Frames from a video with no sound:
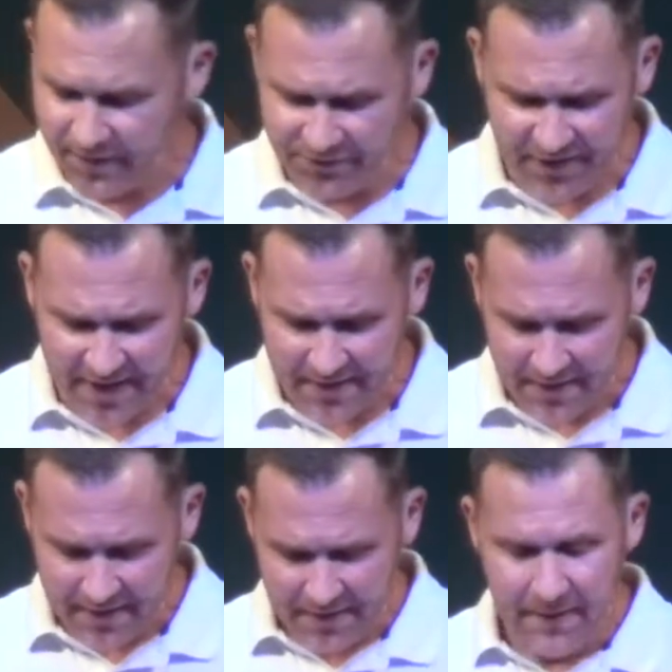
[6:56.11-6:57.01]
He said,
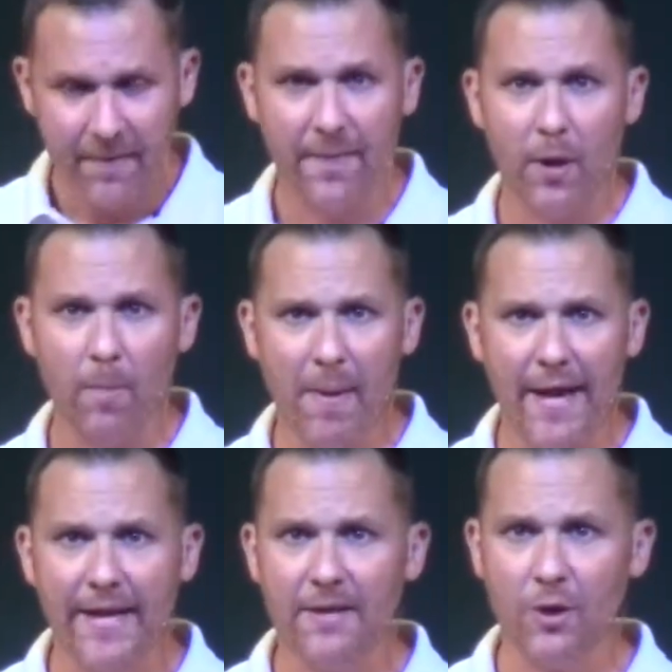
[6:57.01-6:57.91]
there are
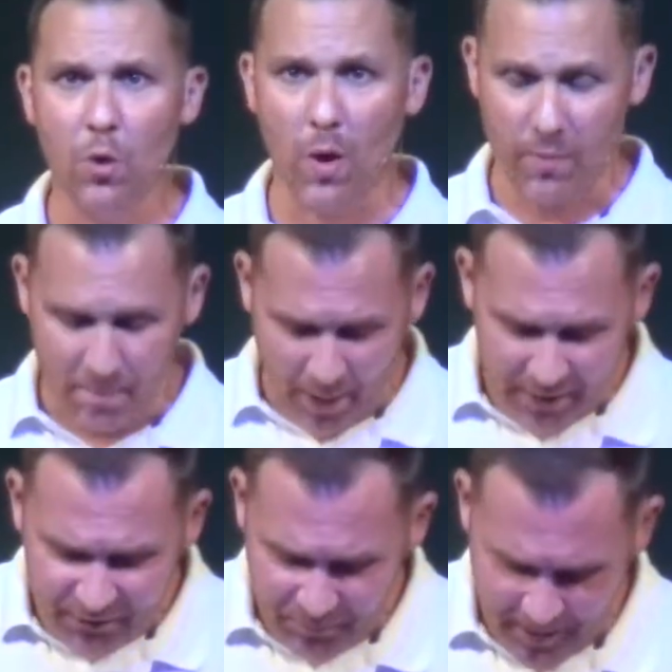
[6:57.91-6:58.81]
many who are
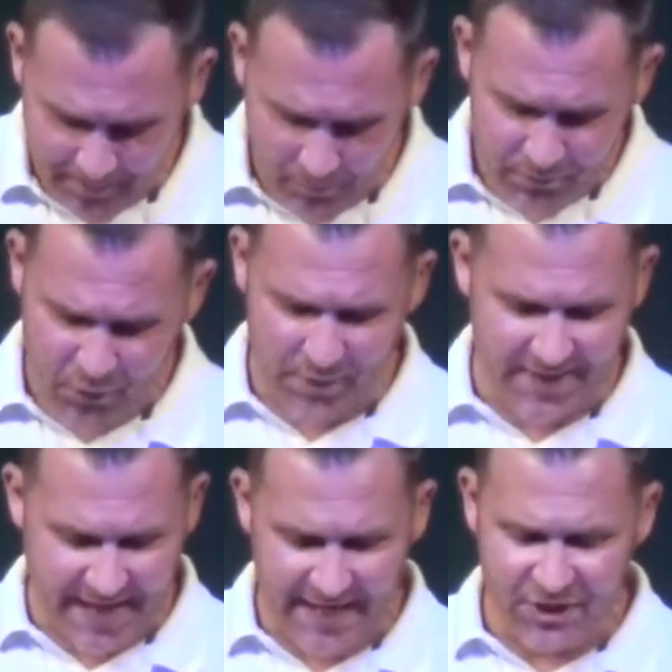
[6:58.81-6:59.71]
rebellious people who
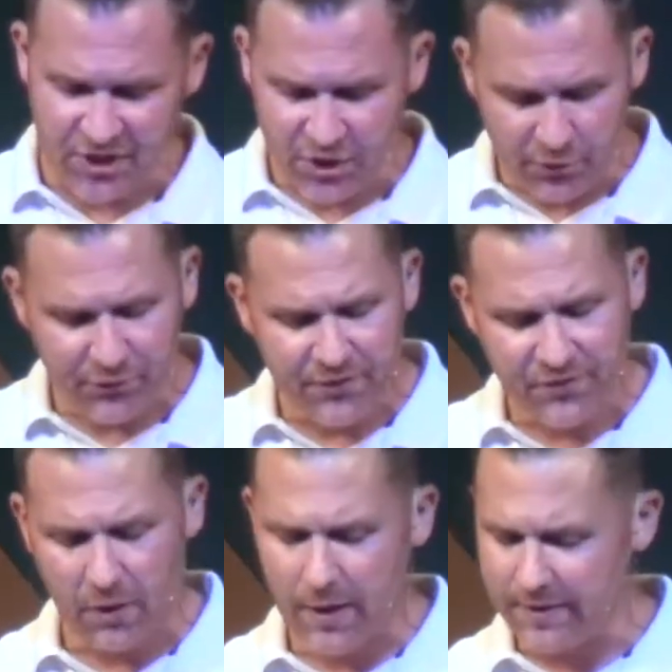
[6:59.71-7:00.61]
engage in useless
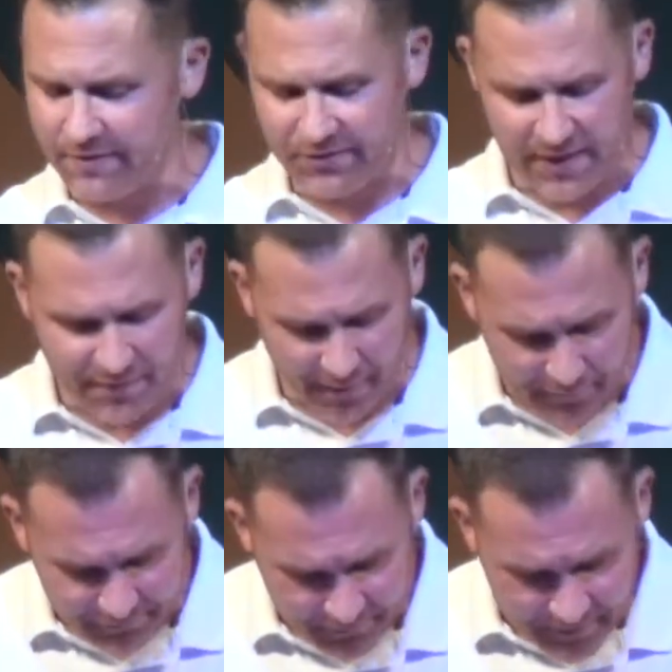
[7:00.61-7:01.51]
talk and deceive
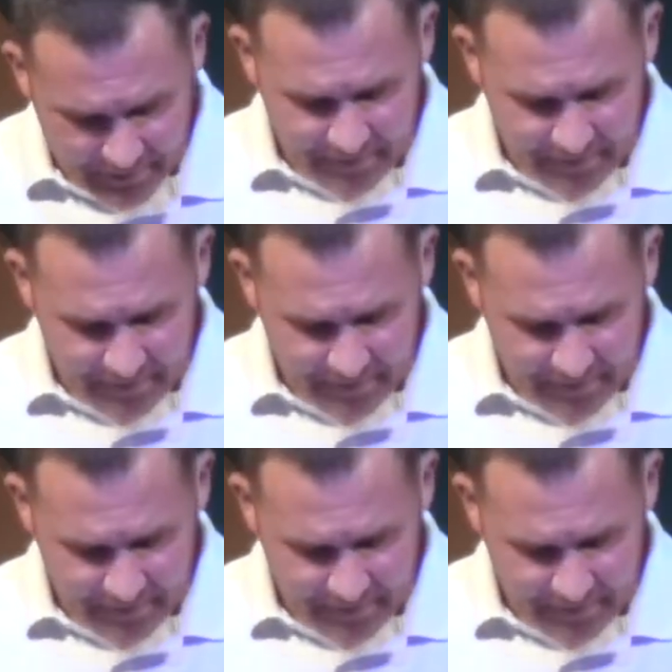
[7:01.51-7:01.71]
others.